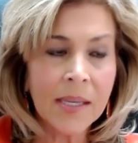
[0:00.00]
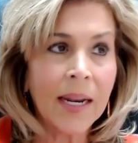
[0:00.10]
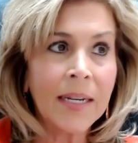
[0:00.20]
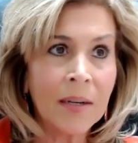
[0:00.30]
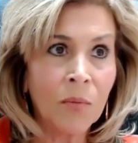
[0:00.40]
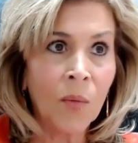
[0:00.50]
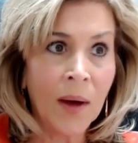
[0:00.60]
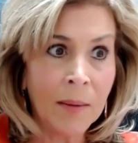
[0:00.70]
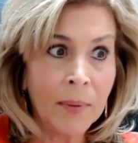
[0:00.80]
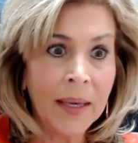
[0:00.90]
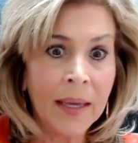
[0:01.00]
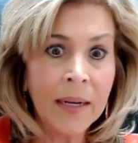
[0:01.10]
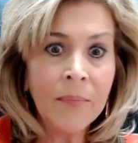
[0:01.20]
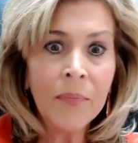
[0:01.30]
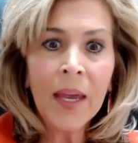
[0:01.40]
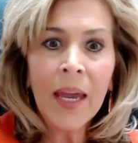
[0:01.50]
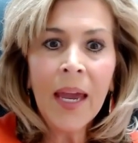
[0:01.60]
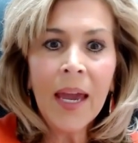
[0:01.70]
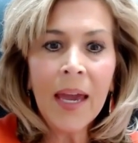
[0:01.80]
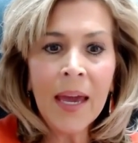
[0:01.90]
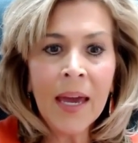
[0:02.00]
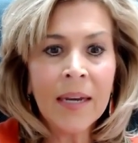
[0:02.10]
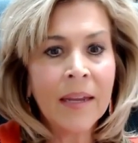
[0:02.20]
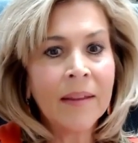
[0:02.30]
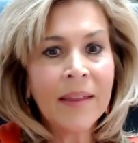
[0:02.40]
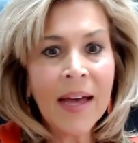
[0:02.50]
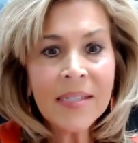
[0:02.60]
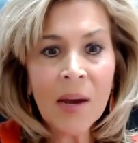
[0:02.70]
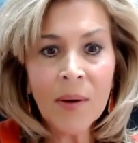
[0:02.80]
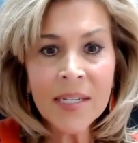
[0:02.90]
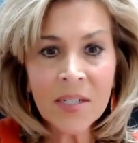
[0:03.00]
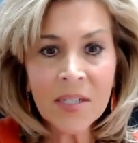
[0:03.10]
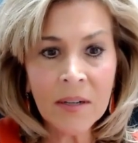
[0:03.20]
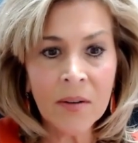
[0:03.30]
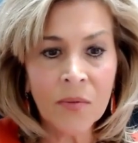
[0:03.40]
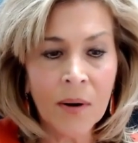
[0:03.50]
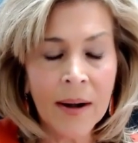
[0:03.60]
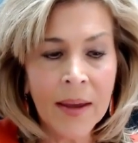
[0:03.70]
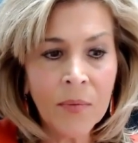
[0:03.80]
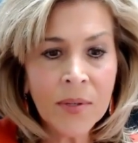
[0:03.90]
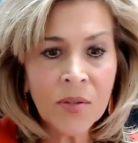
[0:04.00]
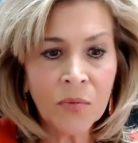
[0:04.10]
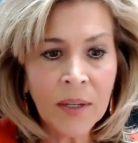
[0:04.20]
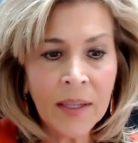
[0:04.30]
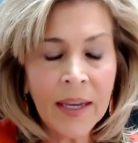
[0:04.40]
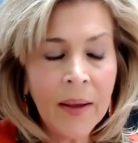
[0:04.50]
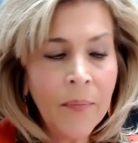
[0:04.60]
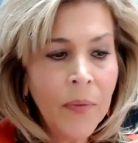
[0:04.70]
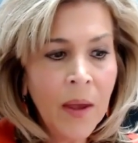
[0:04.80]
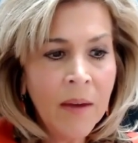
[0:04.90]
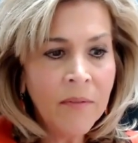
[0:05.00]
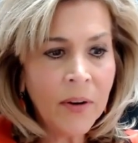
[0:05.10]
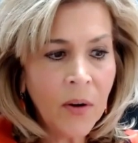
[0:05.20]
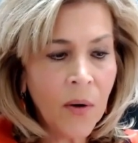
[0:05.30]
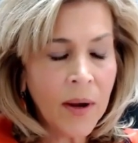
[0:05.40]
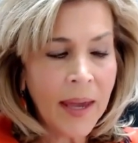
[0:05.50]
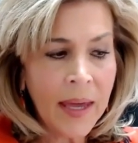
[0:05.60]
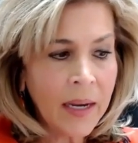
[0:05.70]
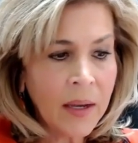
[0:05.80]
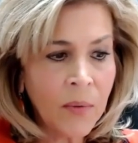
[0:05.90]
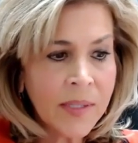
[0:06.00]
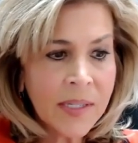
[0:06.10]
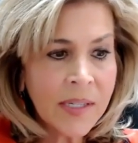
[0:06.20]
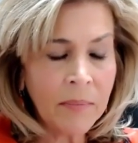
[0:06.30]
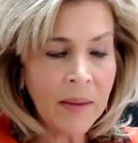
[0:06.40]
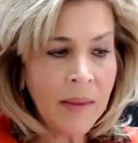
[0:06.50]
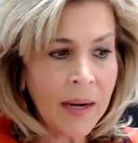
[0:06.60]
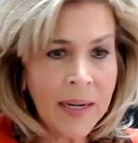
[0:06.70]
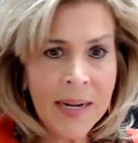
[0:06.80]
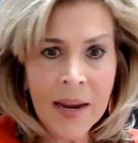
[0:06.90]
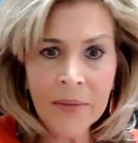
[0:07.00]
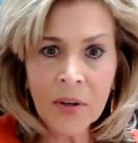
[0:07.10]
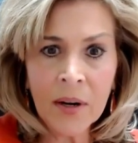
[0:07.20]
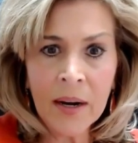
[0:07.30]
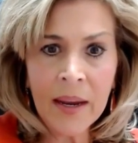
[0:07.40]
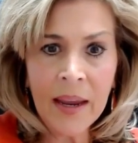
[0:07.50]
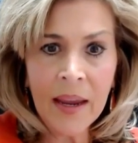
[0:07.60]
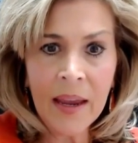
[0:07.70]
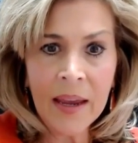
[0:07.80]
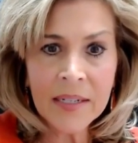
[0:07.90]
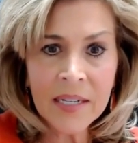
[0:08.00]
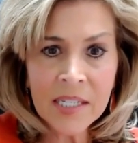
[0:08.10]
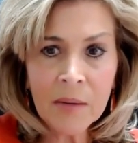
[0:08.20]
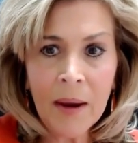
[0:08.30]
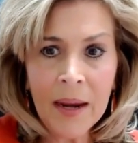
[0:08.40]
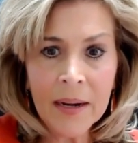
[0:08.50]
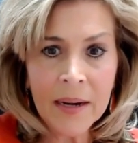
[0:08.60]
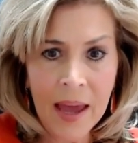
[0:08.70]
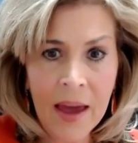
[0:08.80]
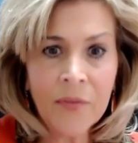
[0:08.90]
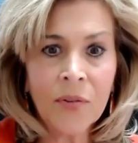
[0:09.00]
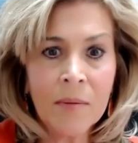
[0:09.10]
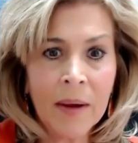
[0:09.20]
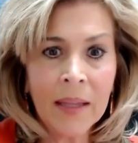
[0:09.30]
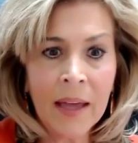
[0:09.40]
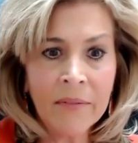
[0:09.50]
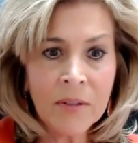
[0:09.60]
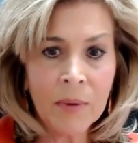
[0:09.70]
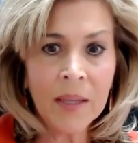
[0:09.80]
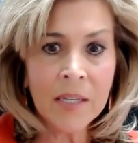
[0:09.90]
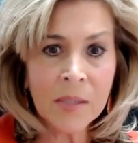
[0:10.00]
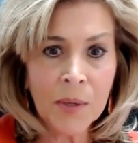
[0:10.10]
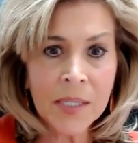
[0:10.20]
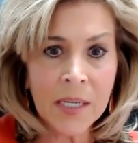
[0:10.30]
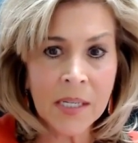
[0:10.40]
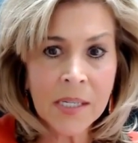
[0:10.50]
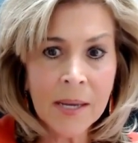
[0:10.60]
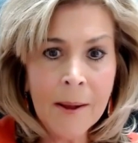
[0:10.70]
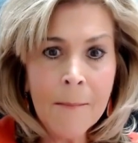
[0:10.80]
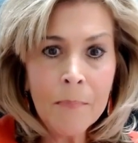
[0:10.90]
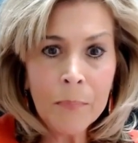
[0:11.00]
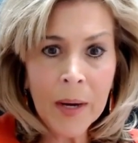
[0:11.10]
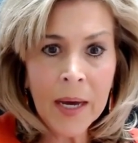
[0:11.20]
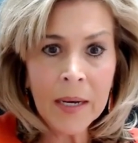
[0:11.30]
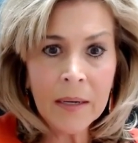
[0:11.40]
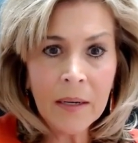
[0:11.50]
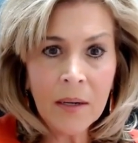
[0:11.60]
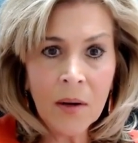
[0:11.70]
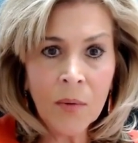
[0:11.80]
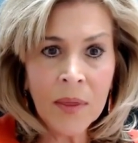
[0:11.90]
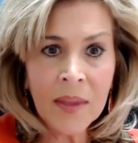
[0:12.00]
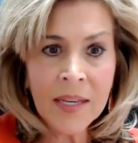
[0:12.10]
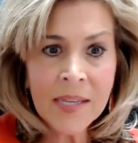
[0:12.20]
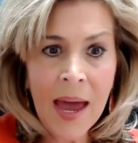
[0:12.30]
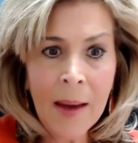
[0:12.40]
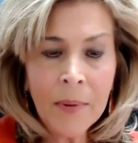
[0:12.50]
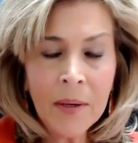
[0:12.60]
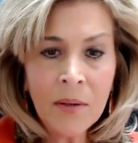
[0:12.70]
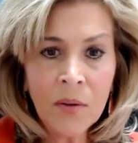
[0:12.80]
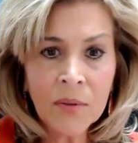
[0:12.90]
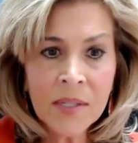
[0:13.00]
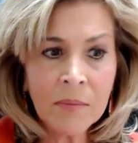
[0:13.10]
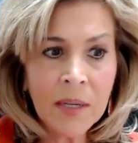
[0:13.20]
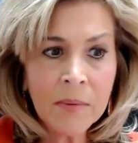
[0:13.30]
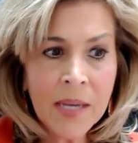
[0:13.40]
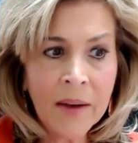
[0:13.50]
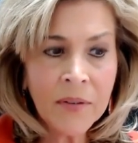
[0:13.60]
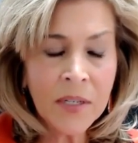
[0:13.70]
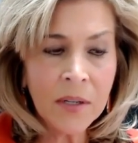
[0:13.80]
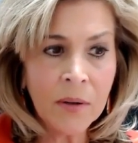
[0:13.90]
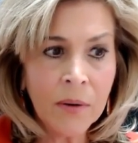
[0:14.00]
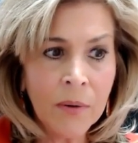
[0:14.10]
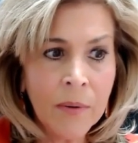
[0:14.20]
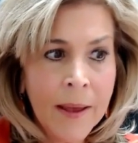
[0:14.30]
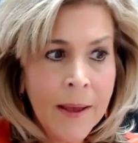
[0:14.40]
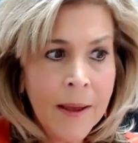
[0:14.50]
that I didn't want to be in. And that's how I started, Rory. It was really very organic. It was something that I never anticipated ever in my life to be in this business. But when things happen, you sometimes have to